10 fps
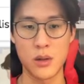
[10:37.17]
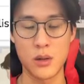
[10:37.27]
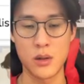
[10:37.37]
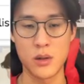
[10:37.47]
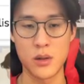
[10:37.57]

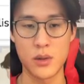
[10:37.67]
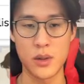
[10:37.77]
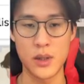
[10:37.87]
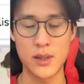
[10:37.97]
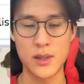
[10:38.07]
So
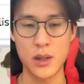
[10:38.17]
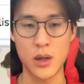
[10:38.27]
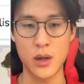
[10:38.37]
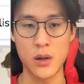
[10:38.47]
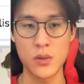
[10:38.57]
this a
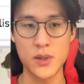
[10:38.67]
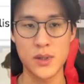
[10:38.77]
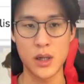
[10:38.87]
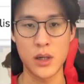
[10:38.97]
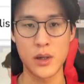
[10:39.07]
coast
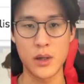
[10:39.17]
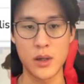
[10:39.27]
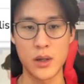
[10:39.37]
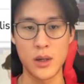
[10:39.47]
started.